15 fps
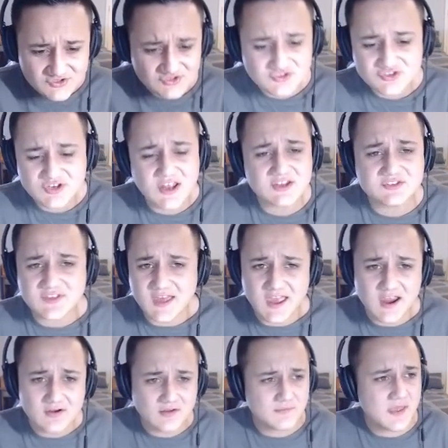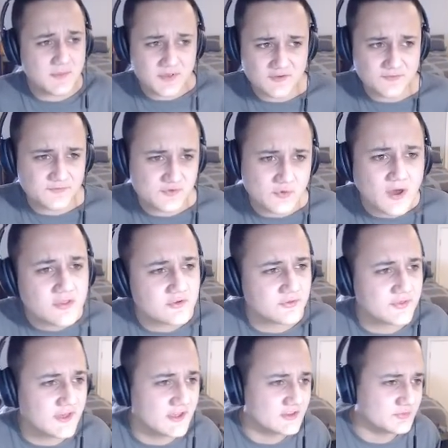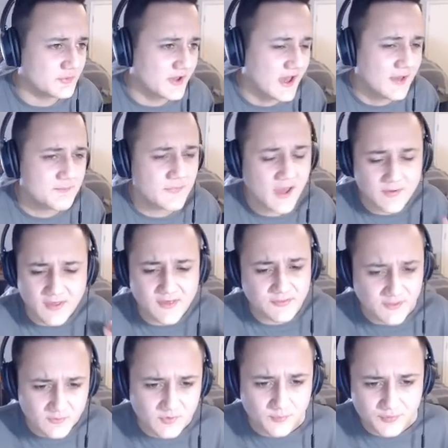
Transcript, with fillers: just change the hair and maybe a few other things, but I think we're